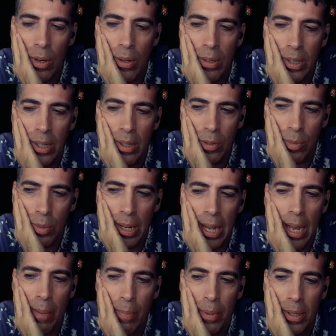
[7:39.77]
Well, here's what
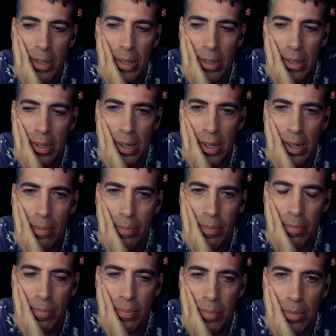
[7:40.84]
happened.
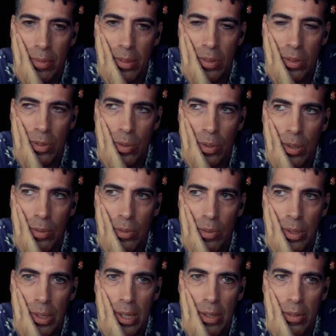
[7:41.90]
Um, Stuart, it
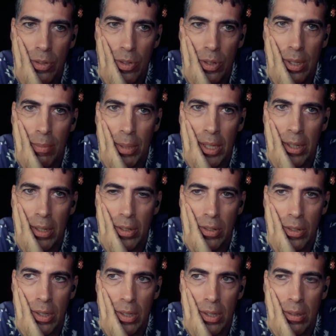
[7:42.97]
was really interesting
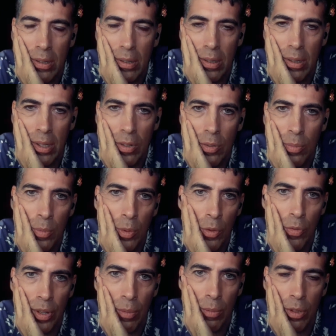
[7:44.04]
because this
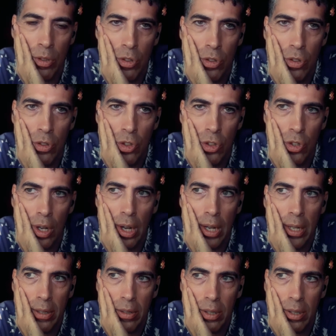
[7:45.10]
movie was
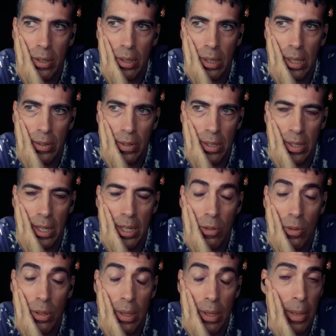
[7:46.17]
shot, as I say,
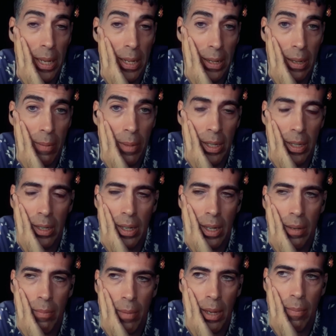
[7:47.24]
during the pandemic. And
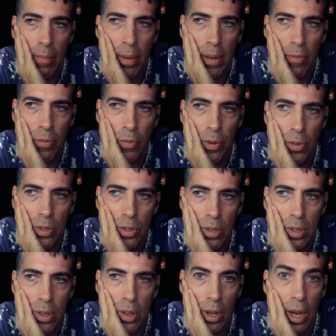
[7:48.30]
my, my
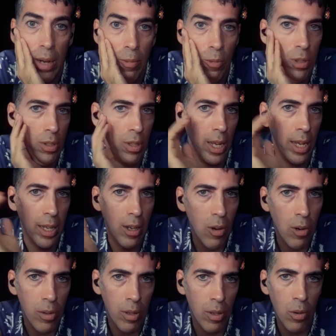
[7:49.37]
first thought was like,
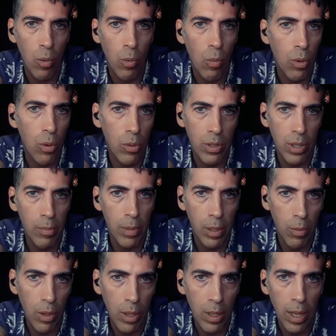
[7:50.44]
oh, the whole world's
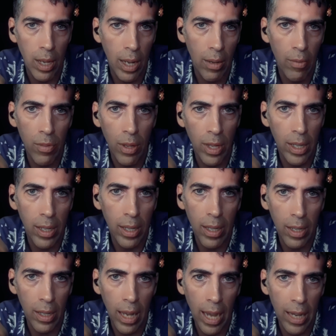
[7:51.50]
empty. We're going to have like
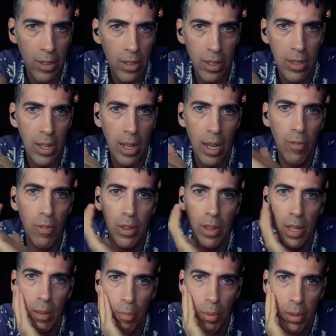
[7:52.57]
access to
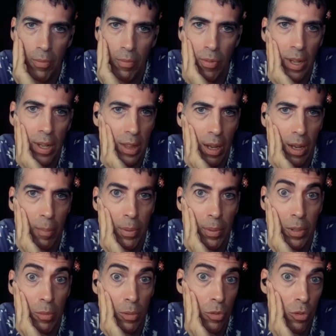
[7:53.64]
everything. But in fact, the
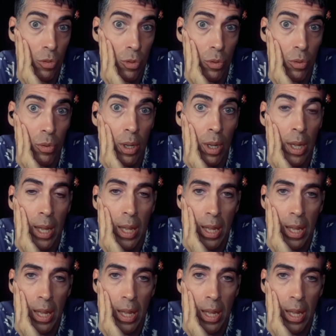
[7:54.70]
opposite was true.